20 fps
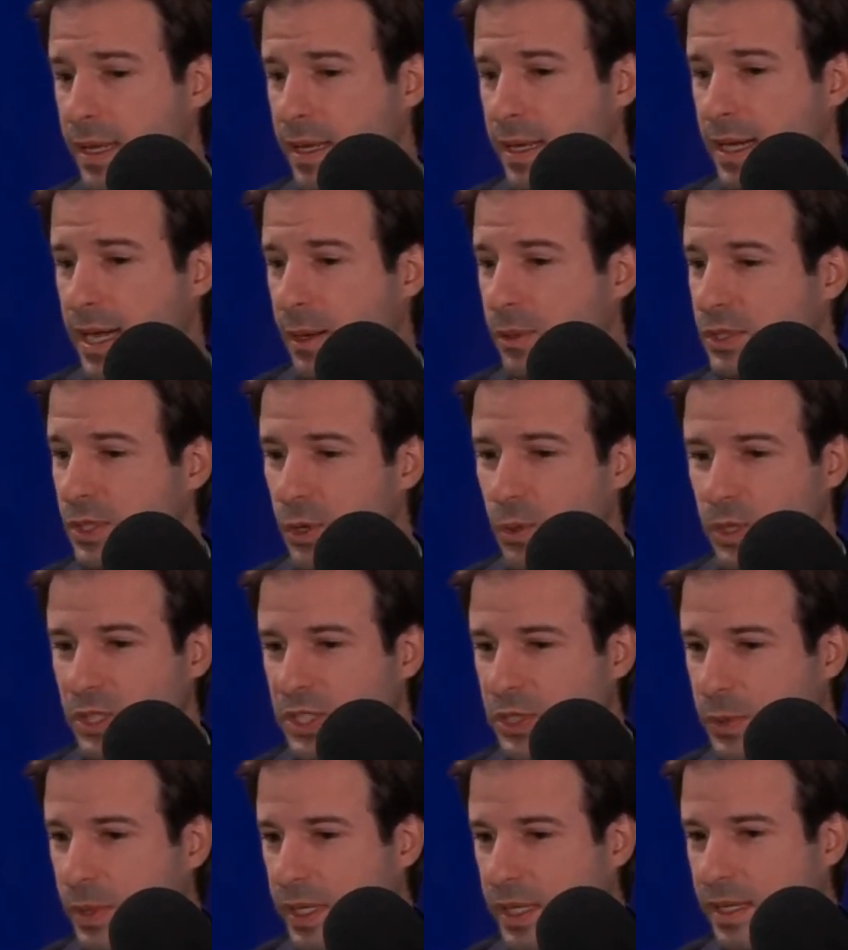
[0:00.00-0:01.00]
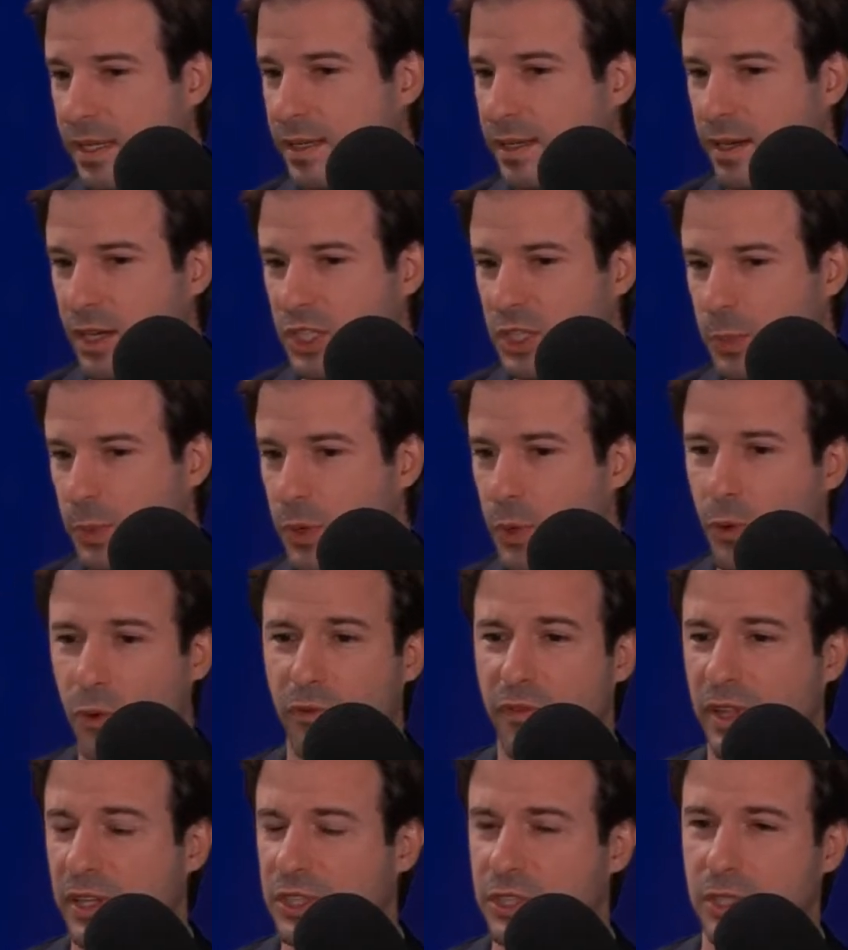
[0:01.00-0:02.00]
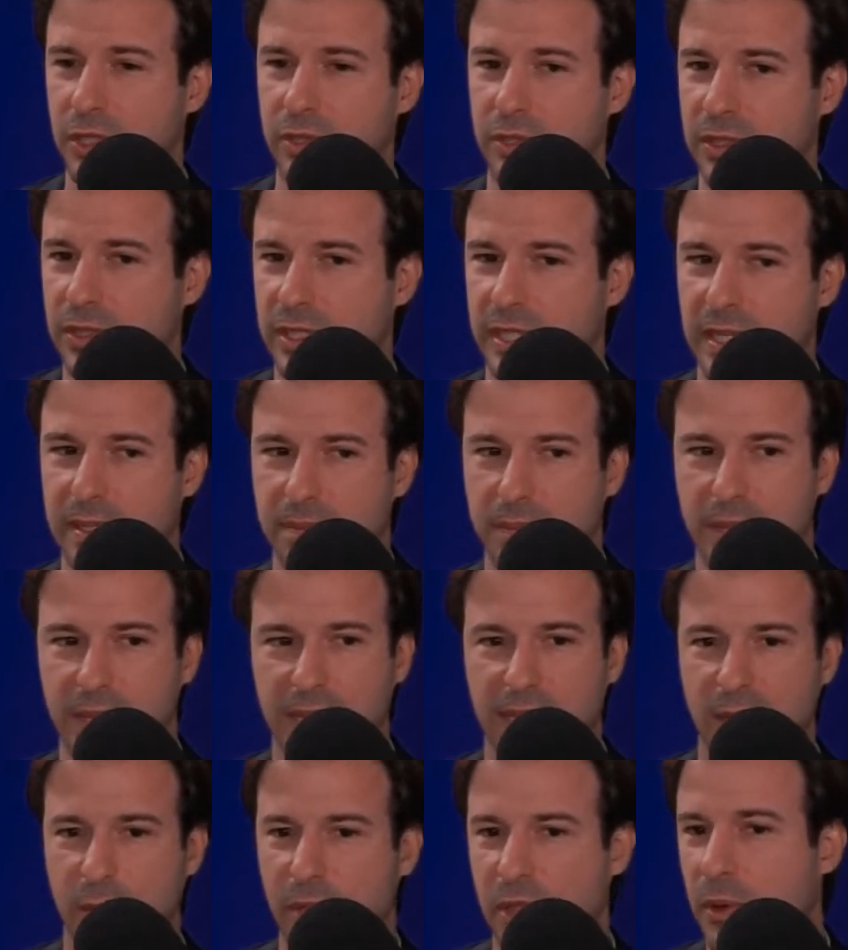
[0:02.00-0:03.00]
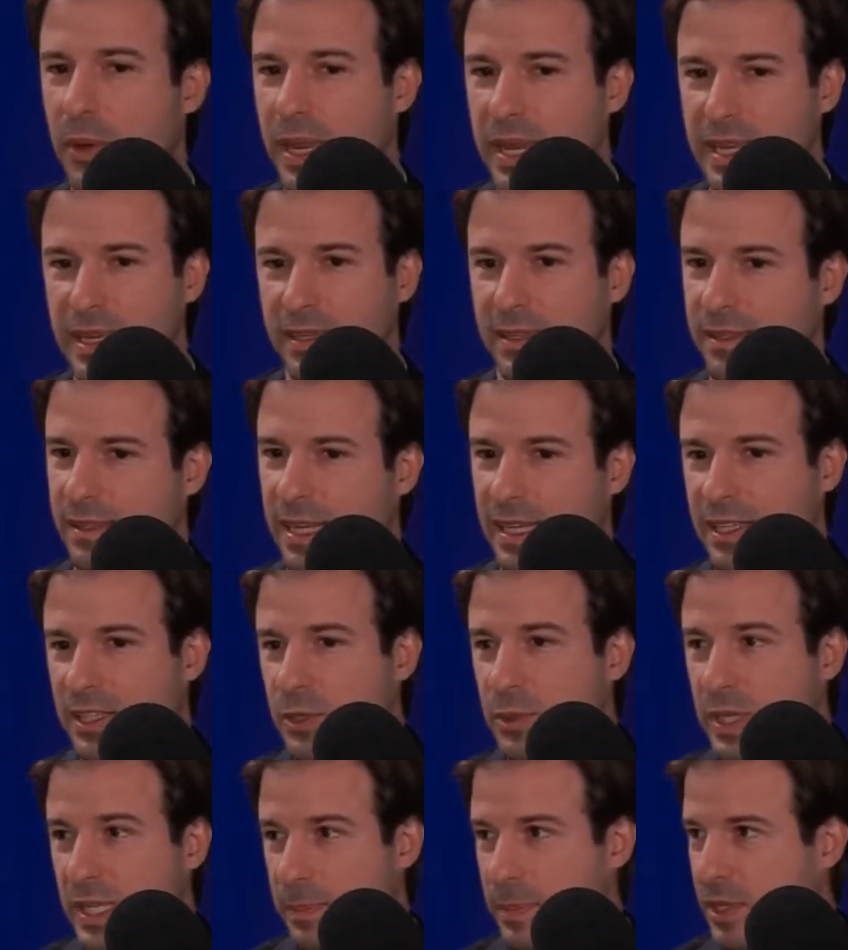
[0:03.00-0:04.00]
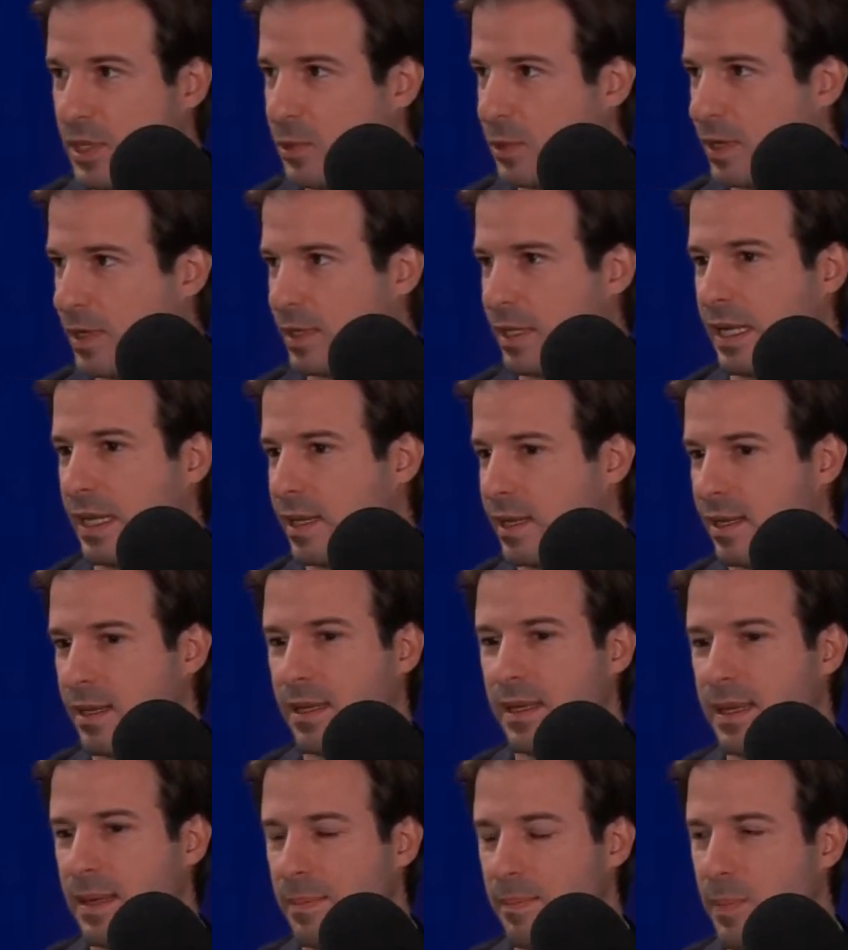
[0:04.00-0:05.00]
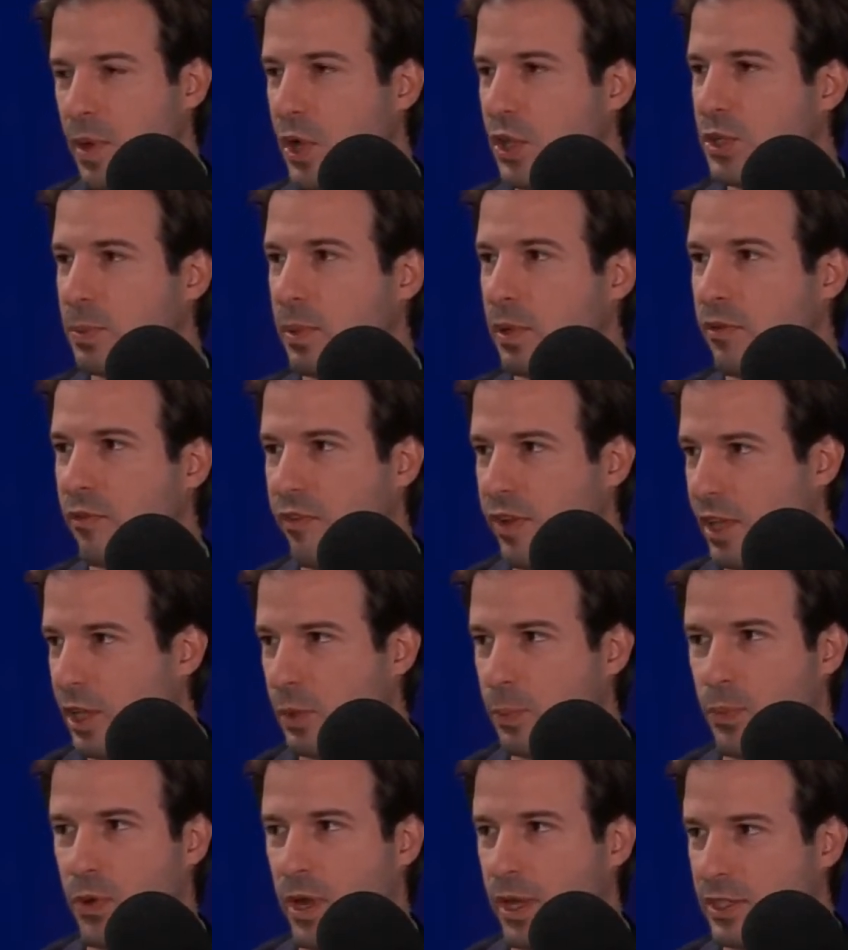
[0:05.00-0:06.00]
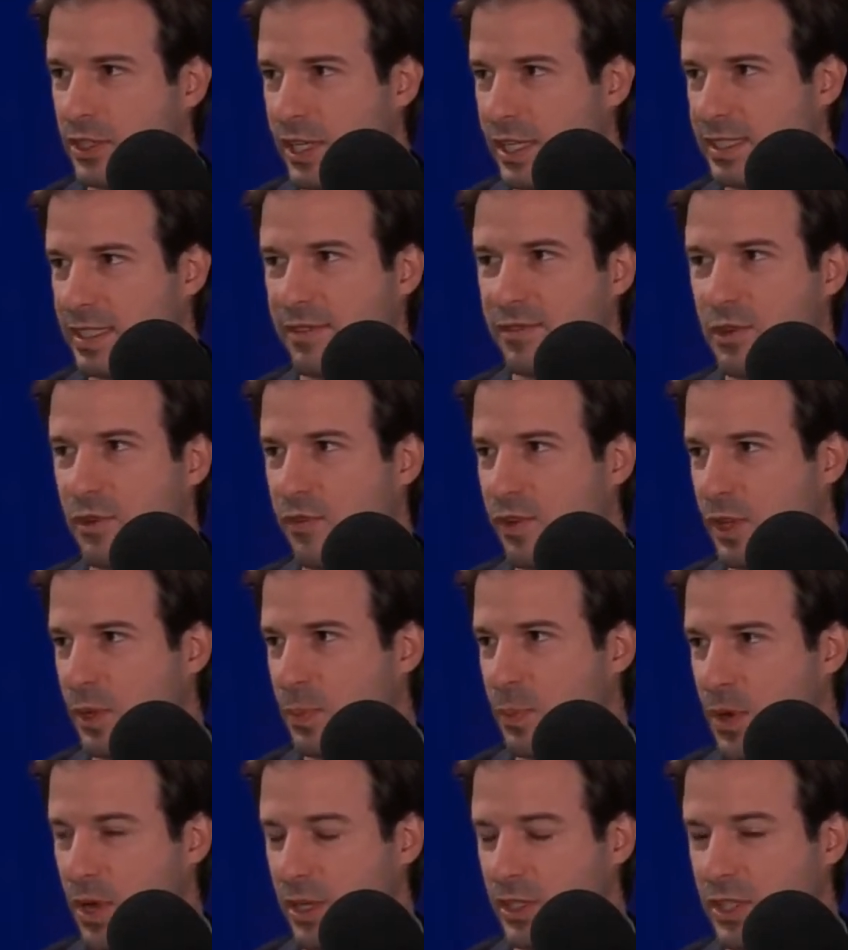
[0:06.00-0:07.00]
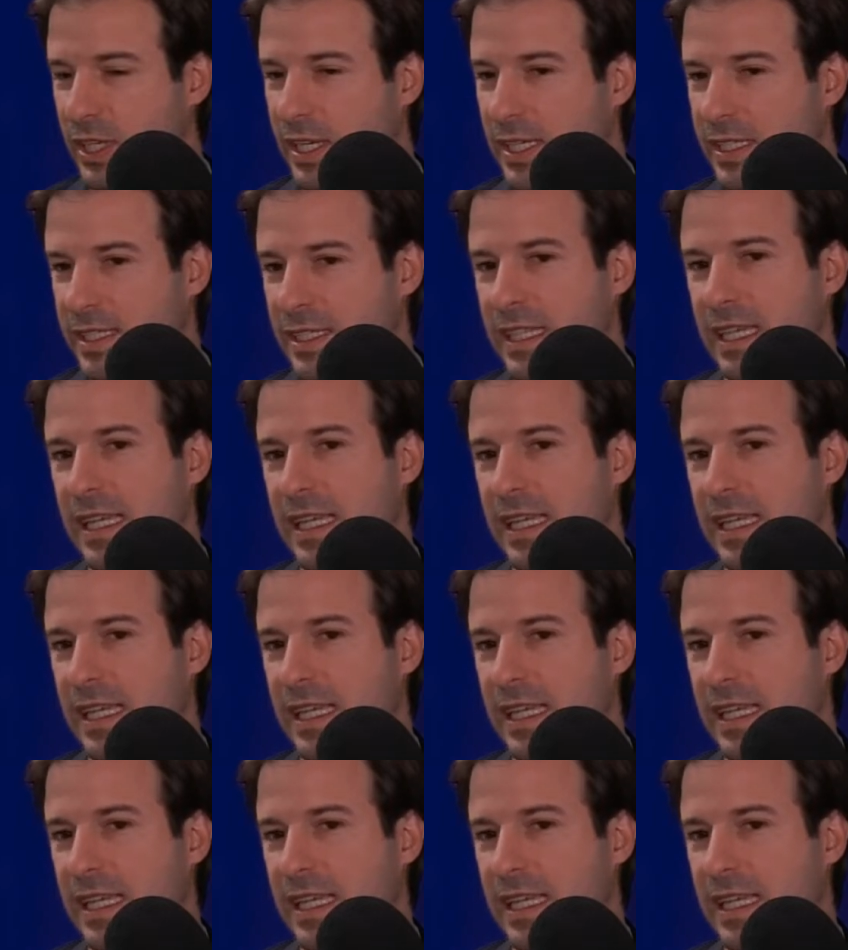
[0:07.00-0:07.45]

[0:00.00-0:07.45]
I was always doing entrepreneurial ventures without getting like too deep into it, like multiple failed projects after failed projects.